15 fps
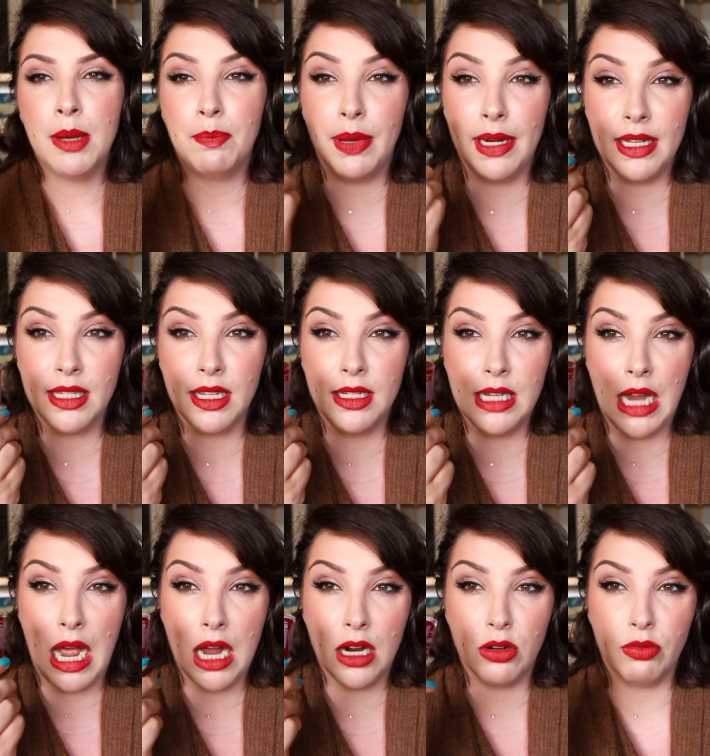but it's a
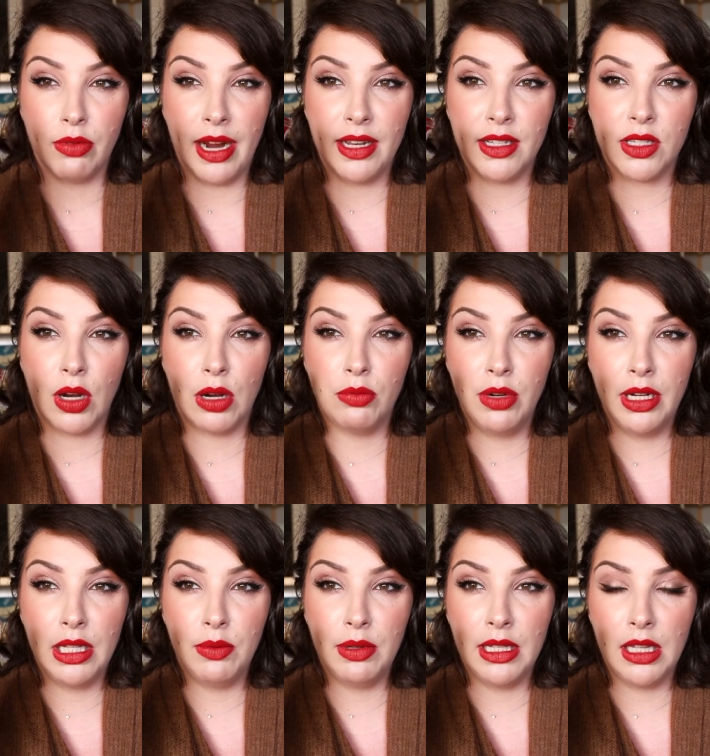dark red. So I
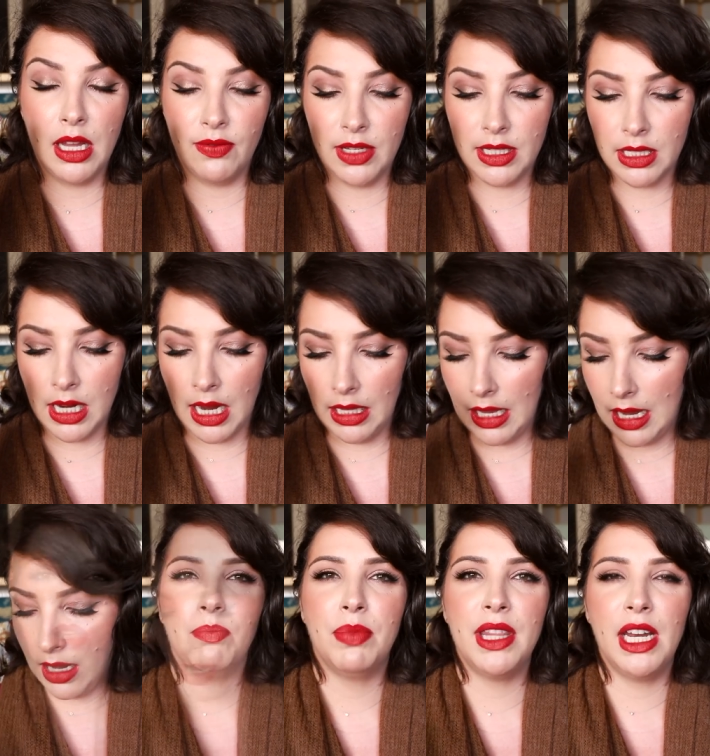really, really love this
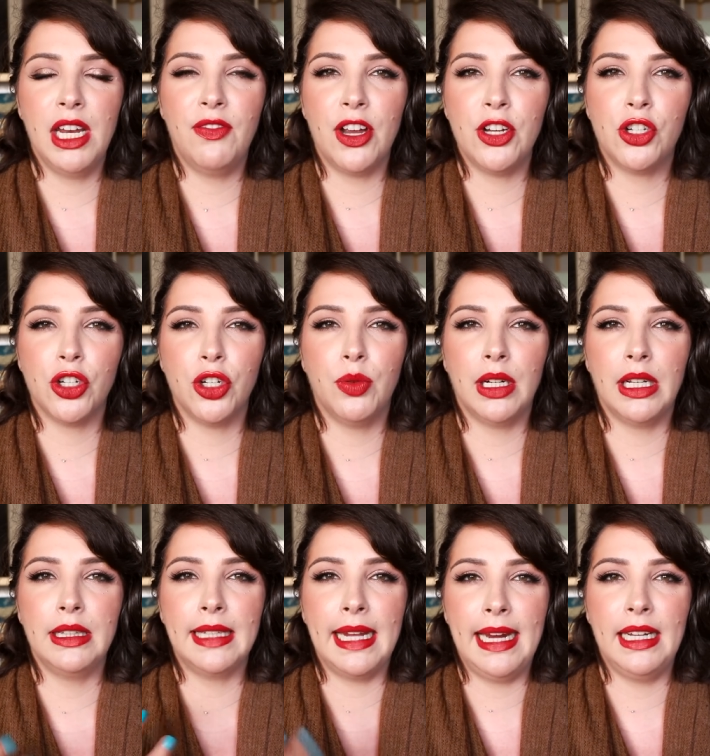color. But then if I do want
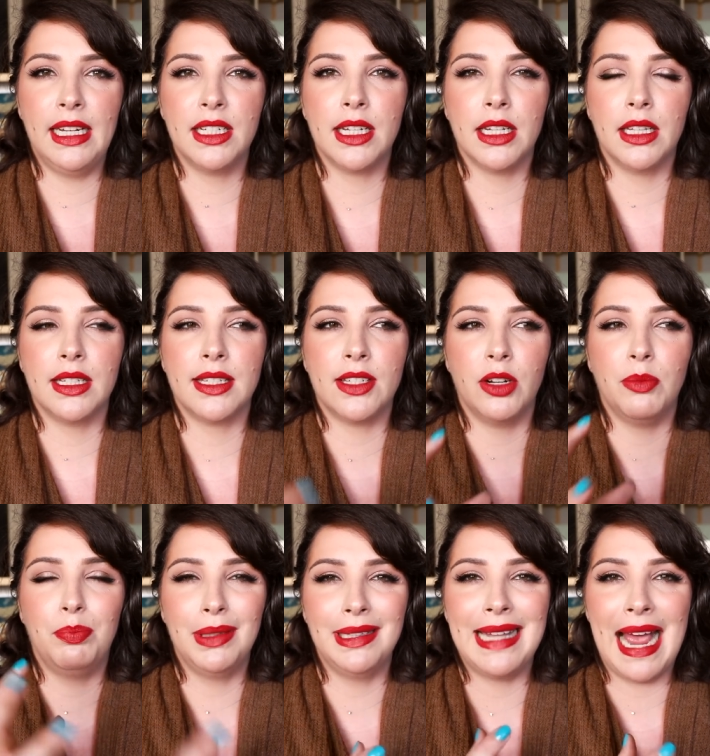to lean into the sort
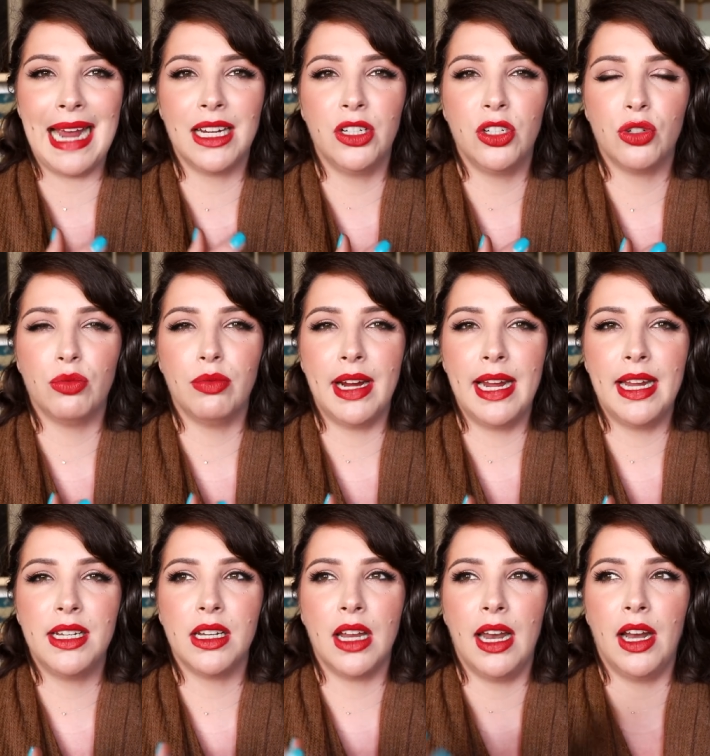of blackened
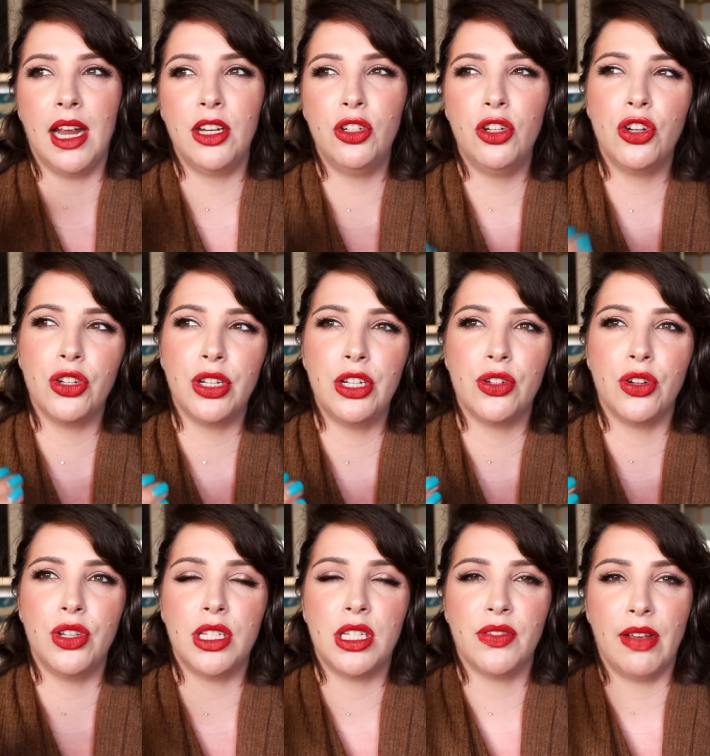red, and I usually
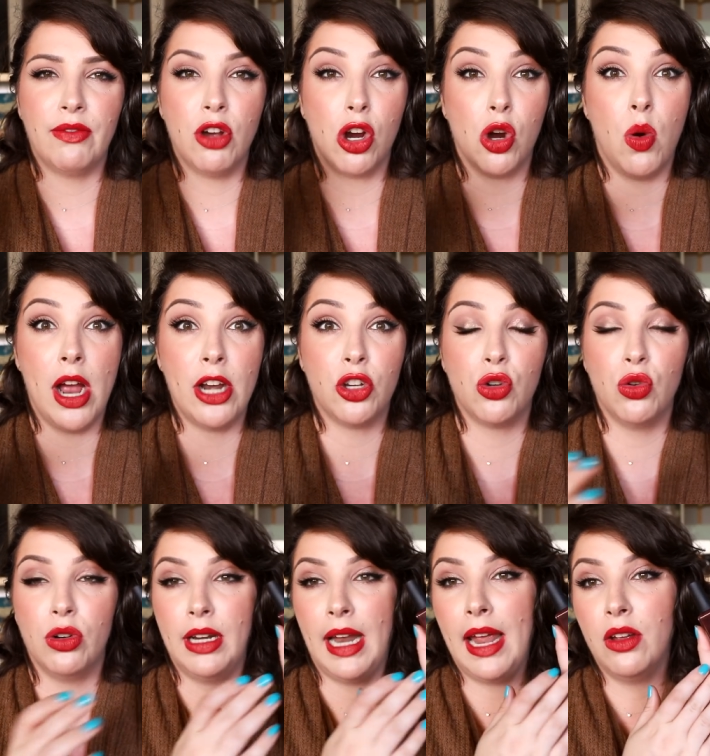do this if I've got quite
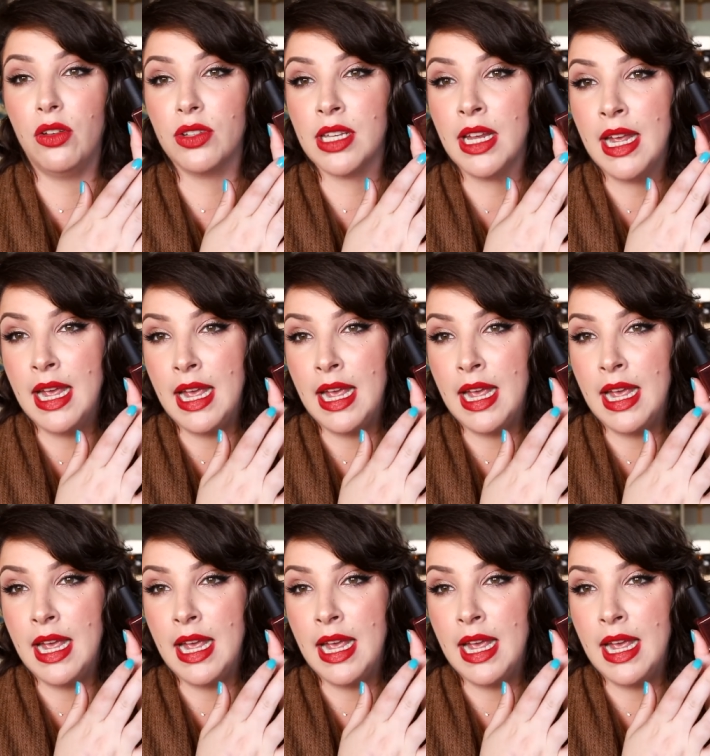short nails,